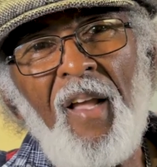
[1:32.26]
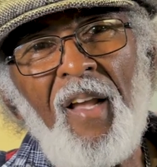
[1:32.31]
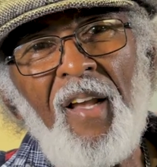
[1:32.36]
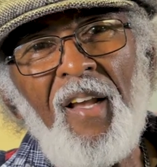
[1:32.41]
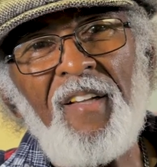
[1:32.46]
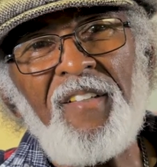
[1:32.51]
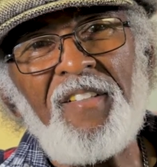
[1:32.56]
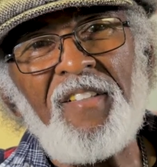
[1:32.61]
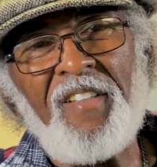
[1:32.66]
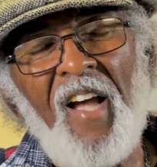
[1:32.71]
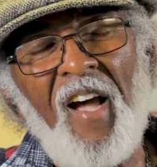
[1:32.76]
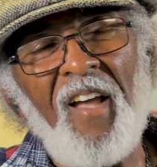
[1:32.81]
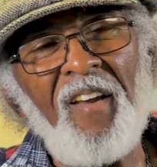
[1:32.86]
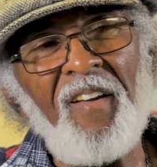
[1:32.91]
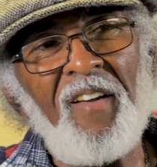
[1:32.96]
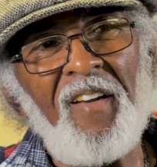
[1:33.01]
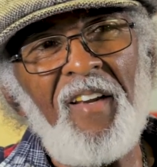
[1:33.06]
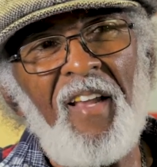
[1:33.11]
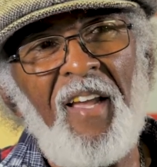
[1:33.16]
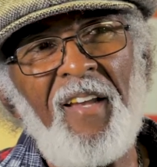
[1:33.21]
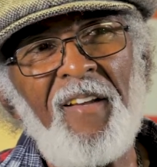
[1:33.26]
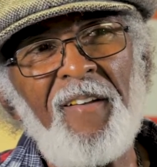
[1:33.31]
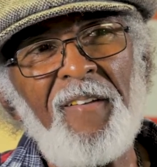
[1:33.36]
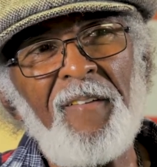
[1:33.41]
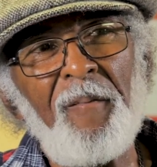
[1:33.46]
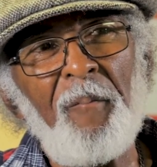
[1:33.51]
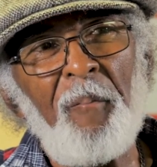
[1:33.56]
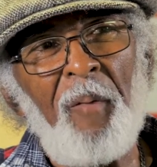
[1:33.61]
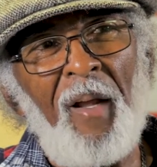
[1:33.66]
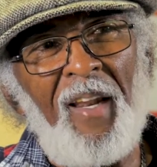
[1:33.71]
it's kind of like
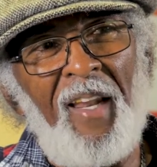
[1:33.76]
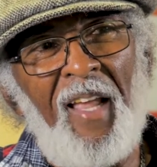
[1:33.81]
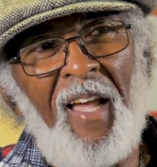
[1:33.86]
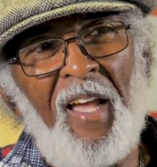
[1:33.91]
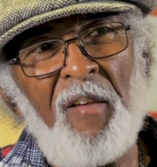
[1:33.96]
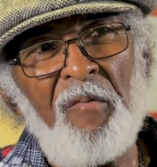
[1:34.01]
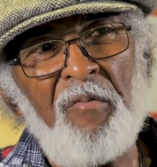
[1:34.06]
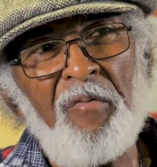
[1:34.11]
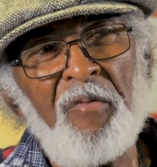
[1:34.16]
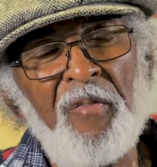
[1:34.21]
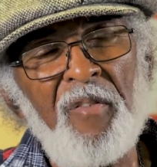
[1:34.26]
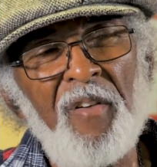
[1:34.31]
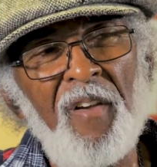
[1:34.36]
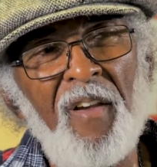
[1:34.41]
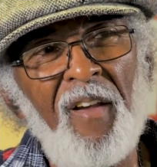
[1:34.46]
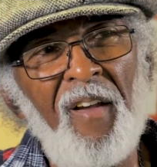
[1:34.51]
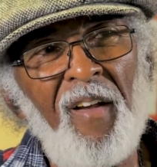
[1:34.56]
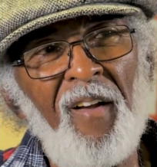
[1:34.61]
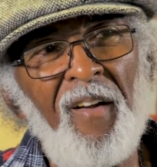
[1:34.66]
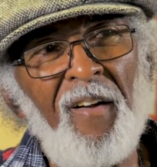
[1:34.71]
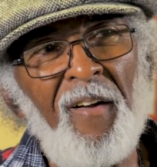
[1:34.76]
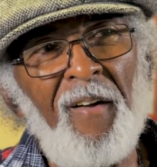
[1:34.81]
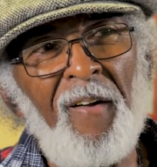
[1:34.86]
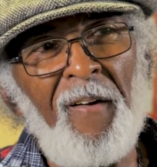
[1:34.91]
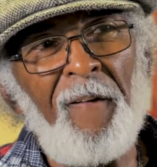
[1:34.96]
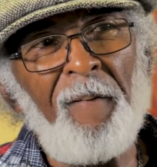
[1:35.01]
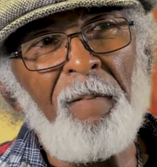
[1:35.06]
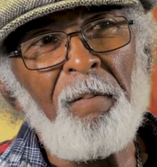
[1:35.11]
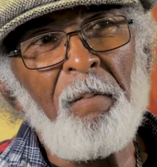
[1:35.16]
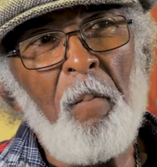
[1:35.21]
my life.
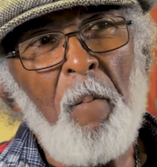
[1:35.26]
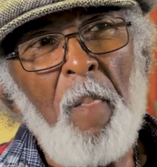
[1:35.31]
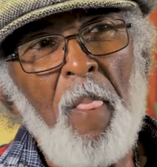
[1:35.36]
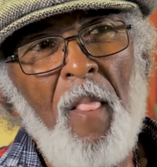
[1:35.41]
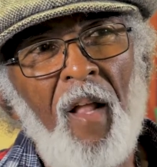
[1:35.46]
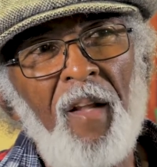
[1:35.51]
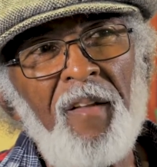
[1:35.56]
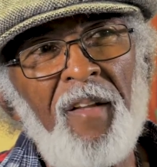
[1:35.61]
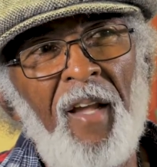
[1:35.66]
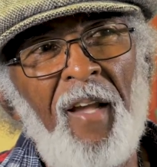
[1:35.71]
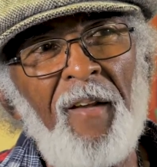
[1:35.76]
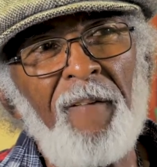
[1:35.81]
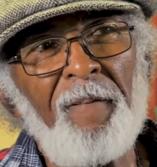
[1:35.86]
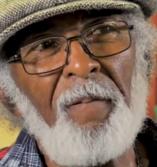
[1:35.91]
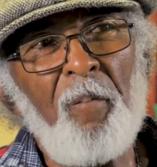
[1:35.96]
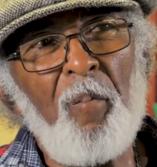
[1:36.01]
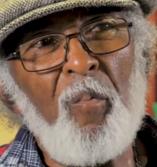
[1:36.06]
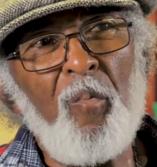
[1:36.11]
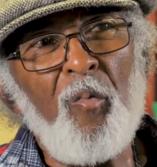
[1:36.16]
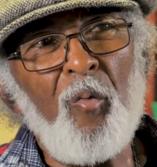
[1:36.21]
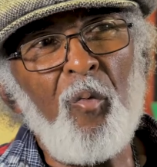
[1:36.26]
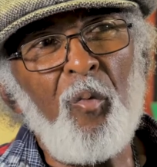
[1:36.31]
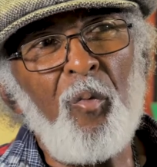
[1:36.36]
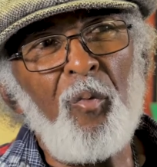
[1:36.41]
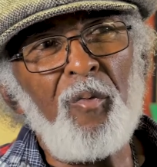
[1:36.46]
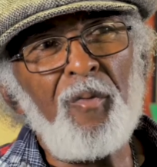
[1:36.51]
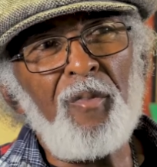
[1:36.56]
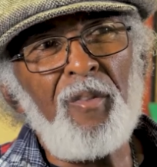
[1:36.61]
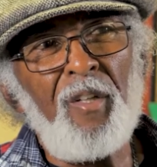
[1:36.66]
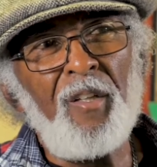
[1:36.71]
Like,
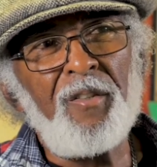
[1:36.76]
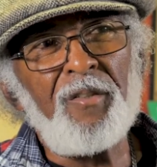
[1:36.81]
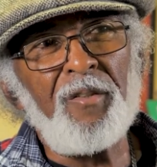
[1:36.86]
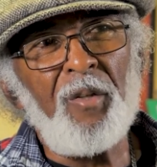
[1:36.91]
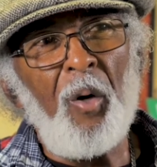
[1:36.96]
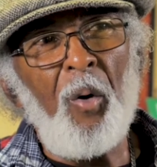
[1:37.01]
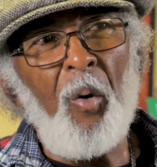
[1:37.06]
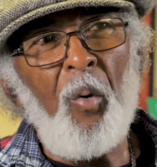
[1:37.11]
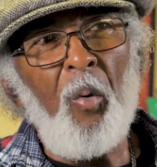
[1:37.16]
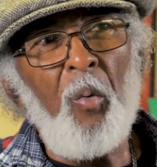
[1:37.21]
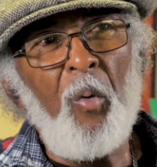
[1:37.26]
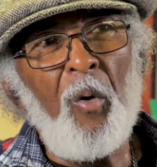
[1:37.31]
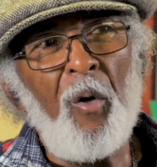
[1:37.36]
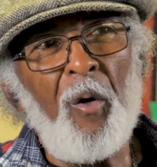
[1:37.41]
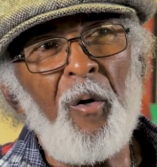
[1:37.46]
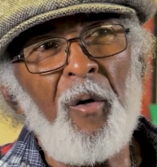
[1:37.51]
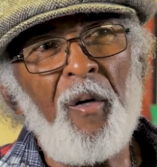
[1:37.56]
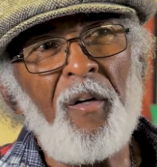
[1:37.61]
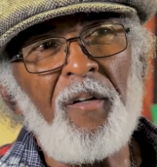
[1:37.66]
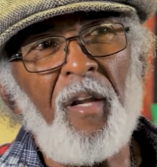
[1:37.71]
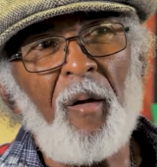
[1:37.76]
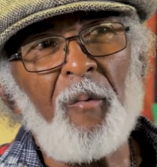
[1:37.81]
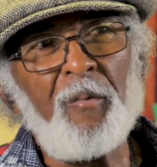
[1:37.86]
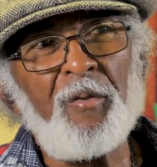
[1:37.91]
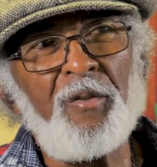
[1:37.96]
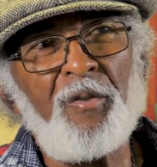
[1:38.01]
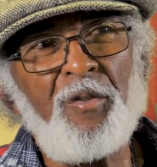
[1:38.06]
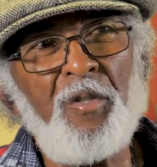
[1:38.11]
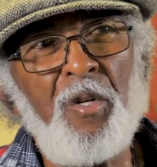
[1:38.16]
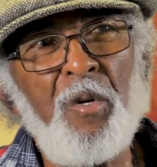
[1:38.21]
it's an old word that
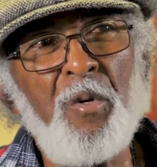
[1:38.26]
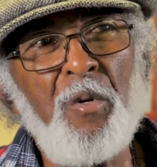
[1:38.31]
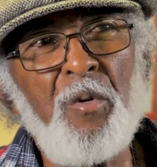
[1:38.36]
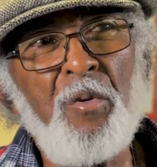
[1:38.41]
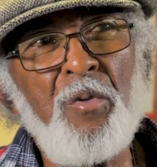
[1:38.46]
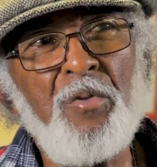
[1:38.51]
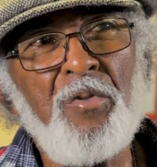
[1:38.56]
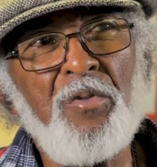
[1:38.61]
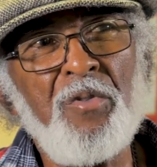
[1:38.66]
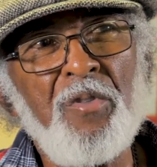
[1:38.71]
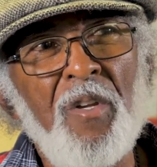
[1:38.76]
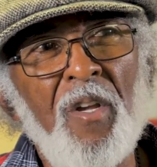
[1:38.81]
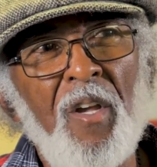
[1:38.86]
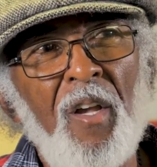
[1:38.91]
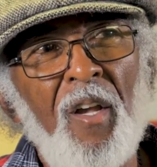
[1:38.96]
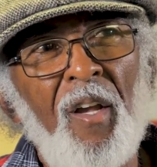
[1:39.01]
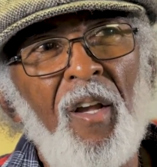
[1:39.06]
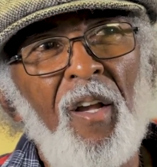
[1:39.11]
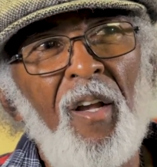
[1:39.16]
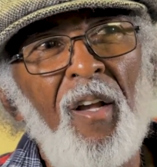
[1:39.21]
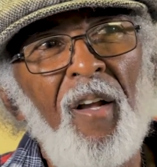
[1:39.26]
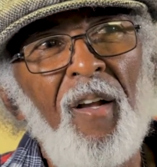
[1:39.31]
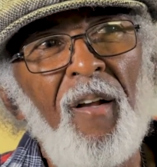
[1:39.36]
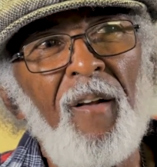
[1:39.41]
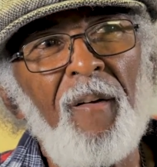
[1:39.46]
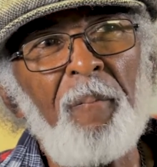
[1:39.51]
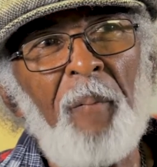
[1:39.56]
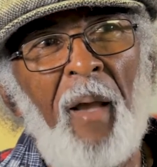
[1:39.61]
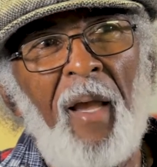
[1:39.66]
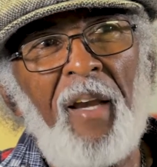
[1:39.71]
was used
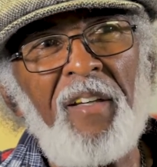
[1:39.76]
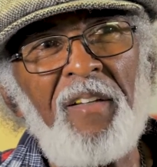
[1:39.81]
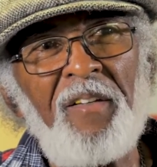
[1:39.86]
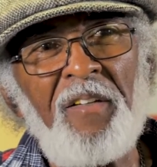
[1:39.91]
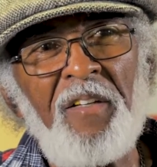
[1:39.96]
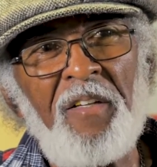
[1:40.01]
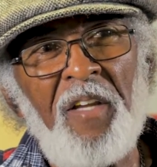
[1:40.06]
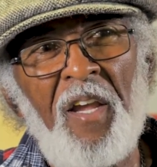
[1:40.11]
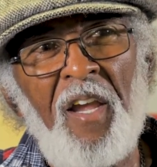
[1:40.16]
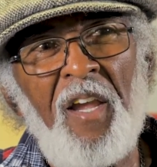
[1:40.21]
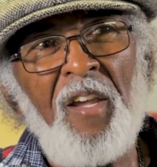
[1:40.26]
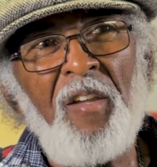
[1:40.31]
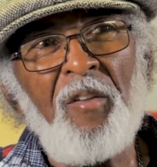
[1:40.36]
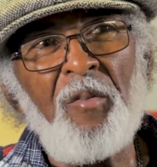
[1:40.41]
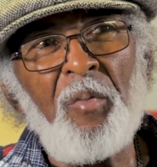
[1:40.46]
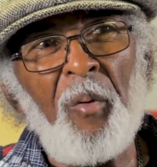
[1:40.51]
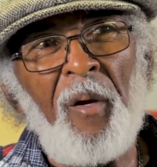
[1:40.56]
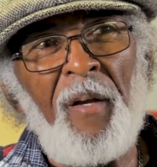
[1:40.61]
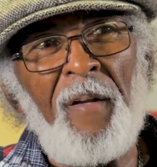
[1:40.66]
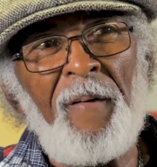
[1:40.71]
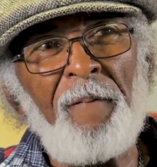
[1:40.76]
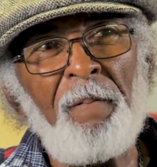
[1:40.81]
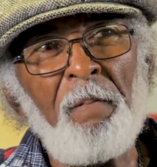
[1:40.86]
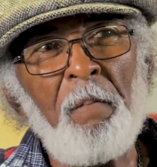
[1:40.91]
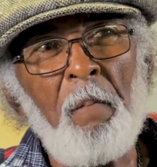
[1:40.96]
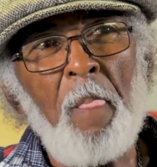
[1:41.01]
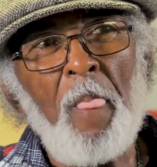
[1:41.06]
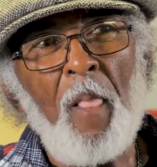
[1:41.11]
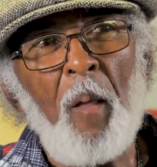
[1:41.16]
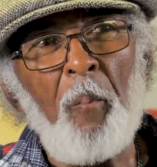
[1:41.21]
back in the days when
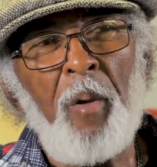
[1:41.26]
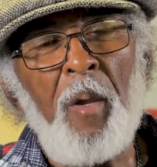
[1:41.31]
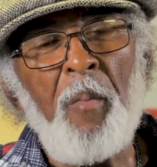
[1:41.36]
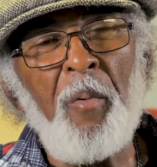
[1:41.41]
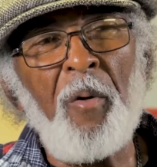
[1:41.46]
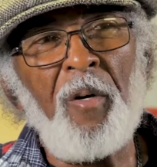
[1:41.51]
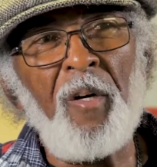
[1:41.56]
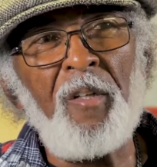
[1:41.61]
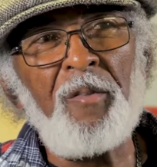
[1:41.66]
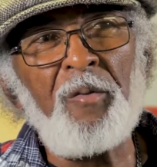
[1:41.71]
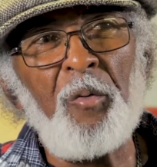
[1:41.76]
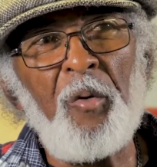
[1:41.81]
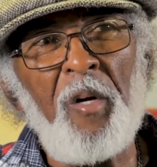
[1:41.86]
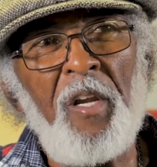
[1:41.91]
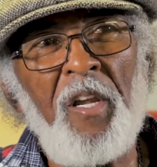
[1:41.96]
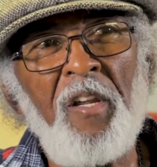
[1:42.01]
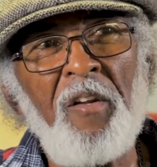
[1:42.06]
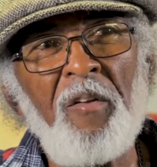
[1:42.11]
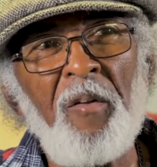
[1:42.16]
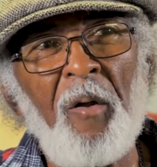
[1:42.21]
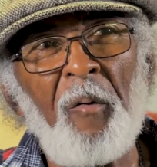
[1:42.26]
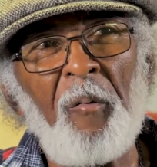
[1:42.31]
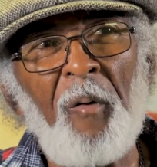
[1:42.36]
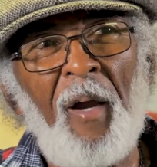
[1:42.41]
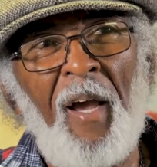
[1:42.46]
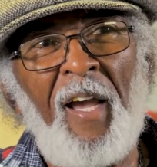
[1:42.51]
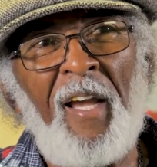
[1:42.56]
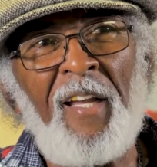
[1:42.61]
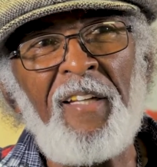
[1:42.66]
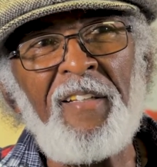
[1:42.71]
people couldn't read nor
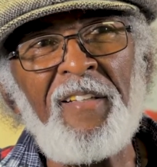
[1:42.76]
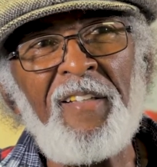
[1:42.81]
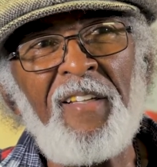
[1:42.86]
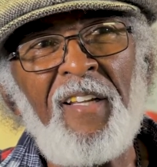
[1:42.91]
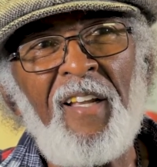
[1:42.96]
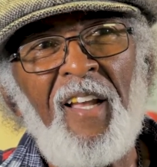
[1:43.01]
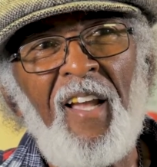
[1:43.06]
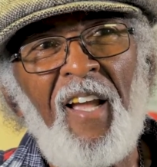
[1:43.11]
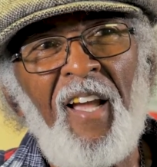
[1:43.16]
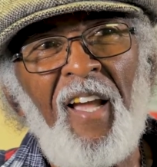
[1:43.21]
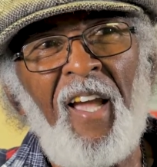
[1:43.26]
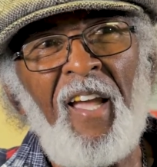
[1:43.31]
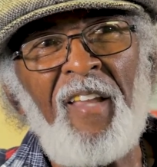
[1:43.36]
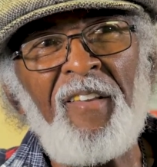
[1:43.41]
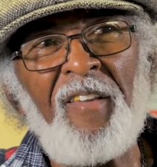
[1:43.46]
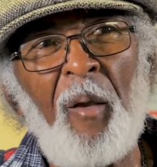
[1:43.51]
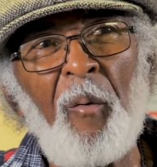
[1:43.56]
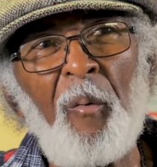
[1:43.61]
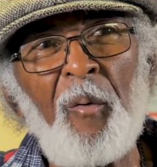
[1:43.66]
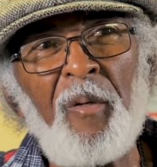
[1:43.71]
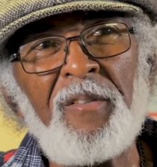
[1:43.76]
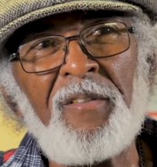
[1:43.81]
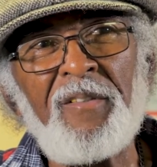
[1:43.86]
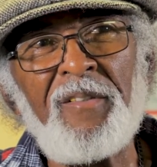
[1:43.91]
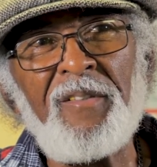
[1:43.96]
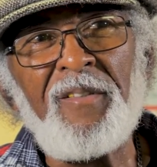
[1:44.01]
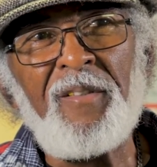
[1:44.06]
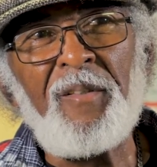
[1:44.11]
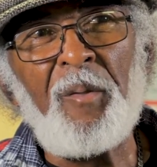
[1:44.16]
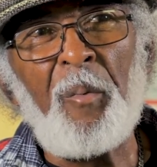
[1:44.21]
write, and they was
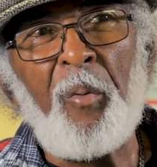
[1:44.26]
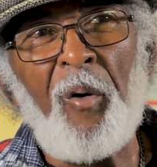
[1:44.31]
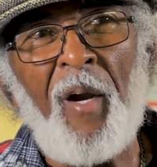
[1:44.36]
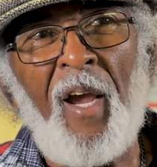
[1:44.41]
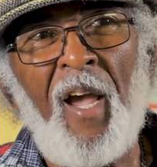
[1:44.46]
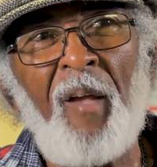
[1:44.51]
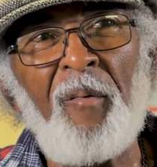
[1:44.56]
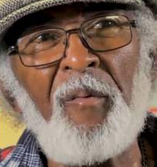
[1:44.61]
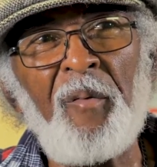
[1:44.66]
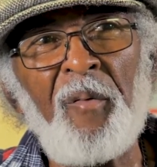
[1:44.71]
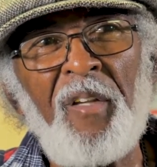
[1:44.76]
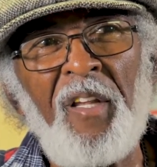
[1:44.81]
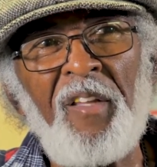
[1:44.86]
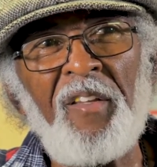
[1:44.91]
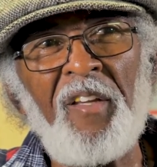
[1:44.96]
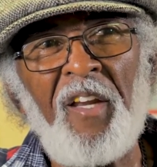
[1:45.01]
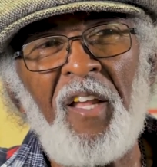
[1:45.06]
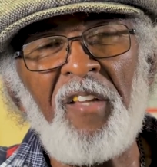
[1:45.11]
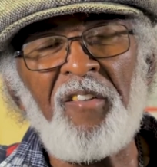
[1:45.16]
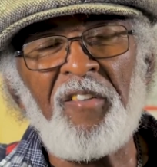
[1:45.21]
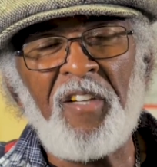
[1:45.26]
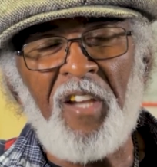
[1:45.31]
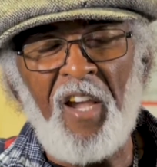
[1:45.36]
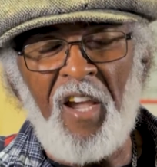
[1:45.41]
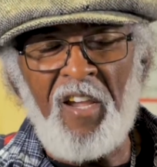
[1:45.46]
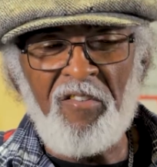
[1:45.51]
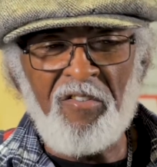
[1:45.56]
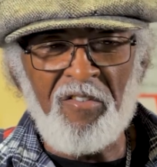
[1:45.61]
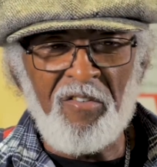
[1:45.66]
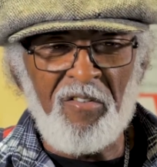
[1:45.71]
deprived of getting an
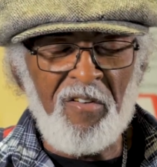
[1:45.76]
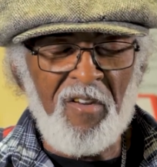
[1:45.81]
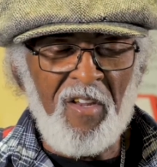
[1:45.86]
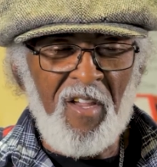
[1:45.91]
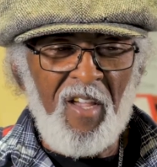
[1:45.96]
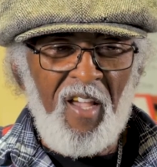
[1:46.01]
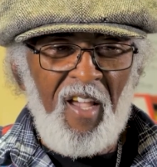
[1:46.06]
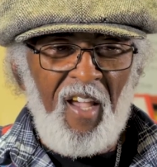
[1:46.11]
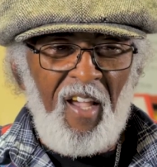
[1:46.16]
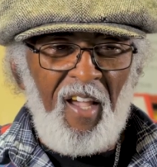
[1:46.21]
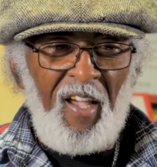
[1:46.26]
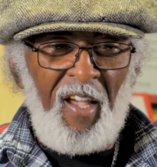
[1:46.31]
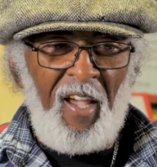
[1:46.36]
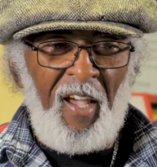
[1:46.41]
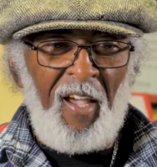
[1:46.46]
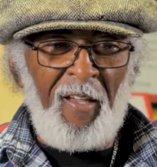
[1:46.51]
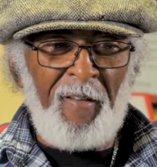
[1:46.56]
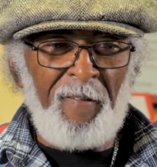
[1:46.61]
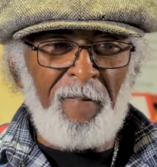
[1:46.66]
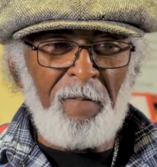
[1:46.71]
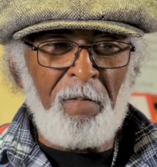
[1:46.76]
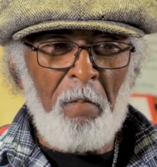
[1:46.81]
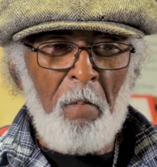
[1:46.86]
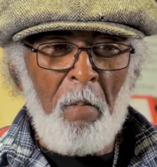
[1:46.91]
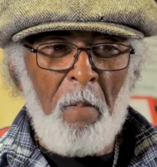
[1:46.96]
education, and